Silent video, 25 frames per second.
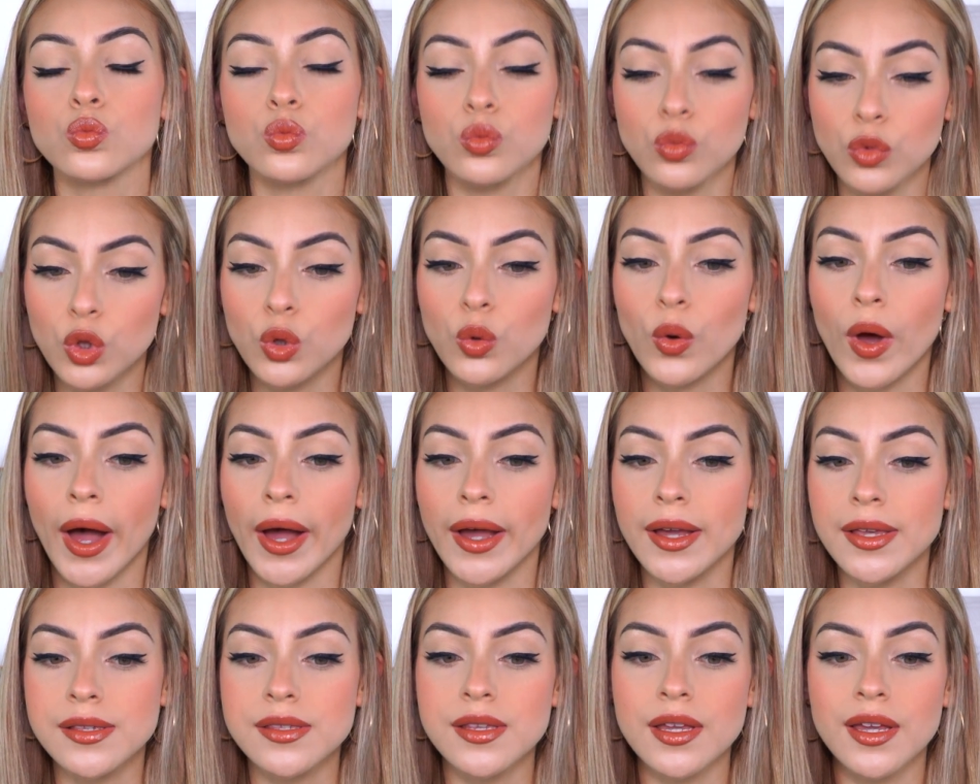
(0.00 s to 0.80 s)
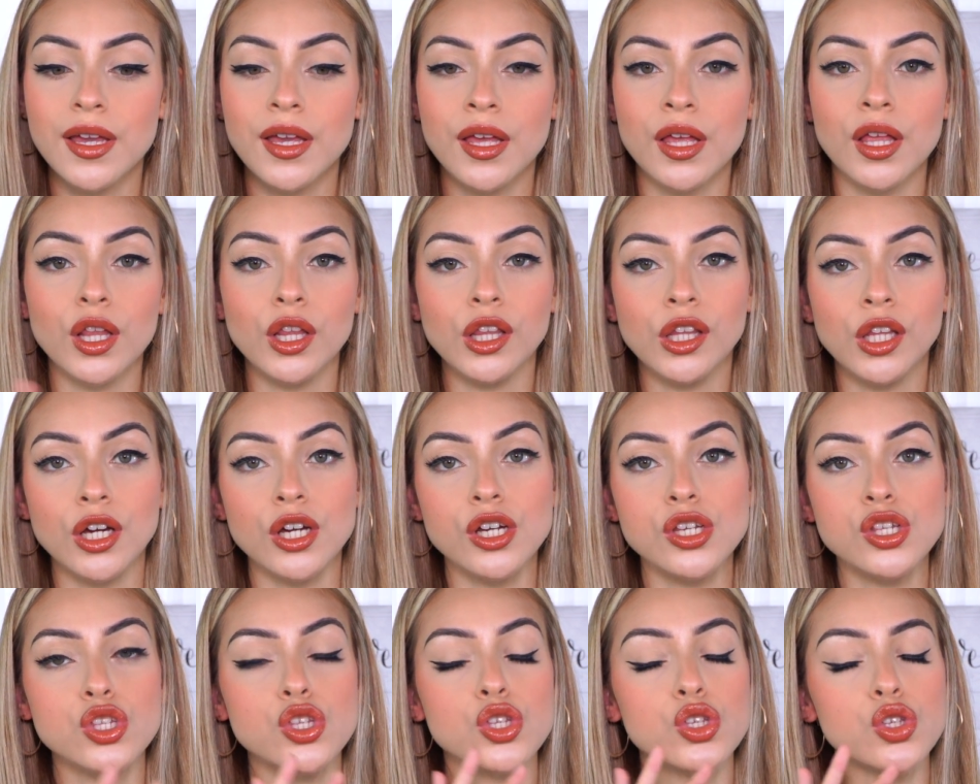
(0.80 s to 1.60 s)
You guys, it
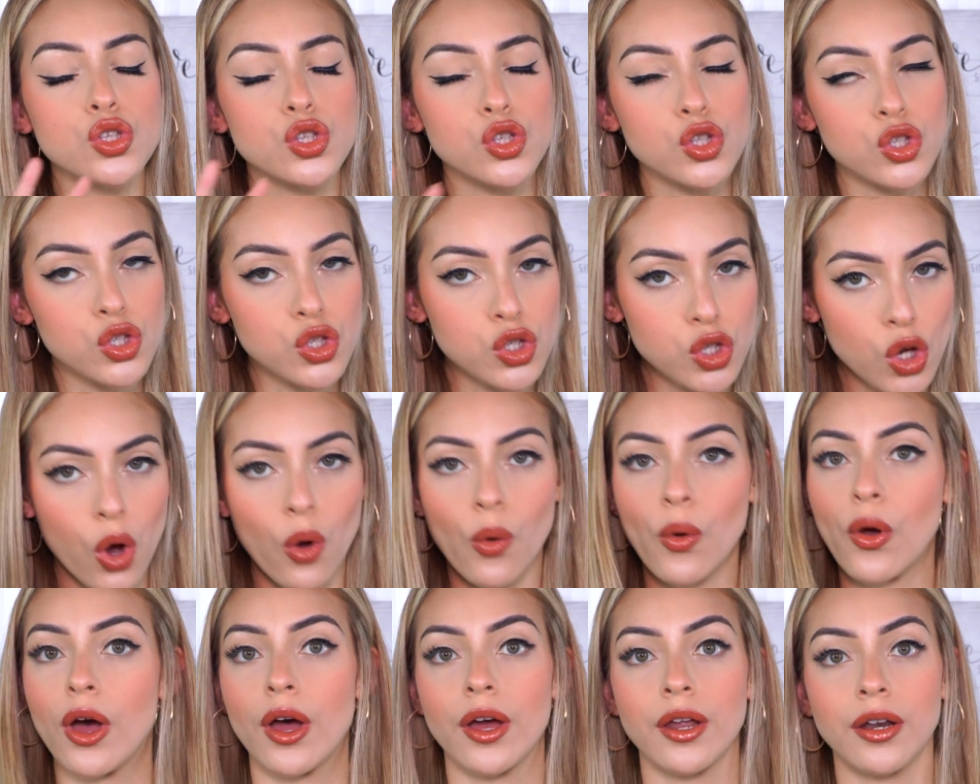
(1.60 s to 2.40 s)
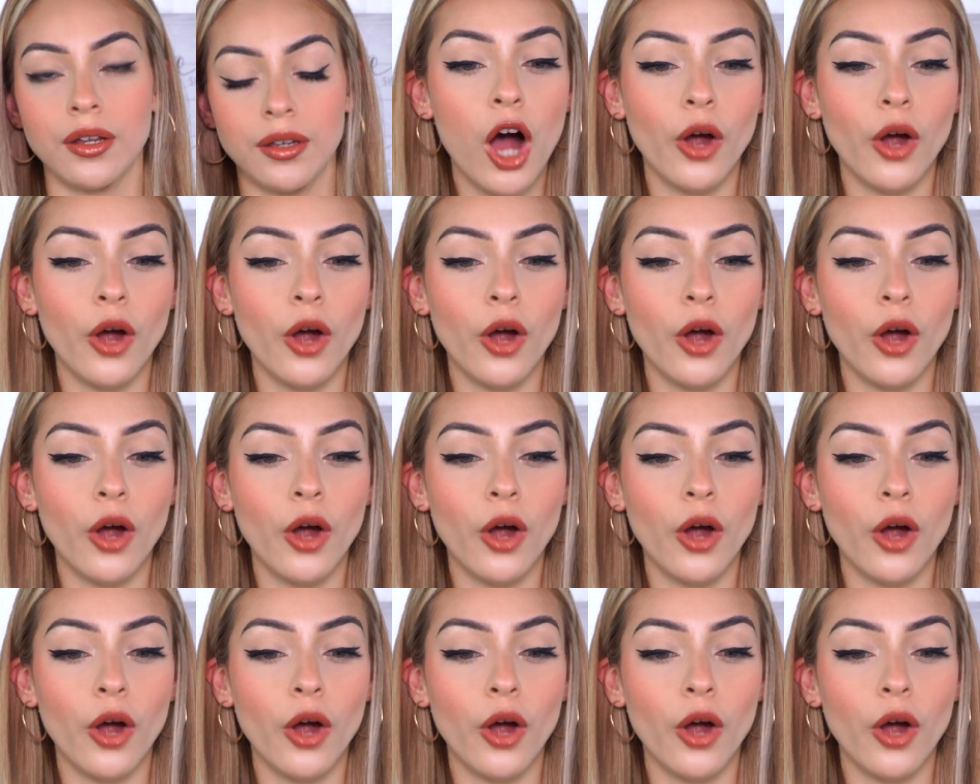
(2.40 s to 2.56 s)
looks so good.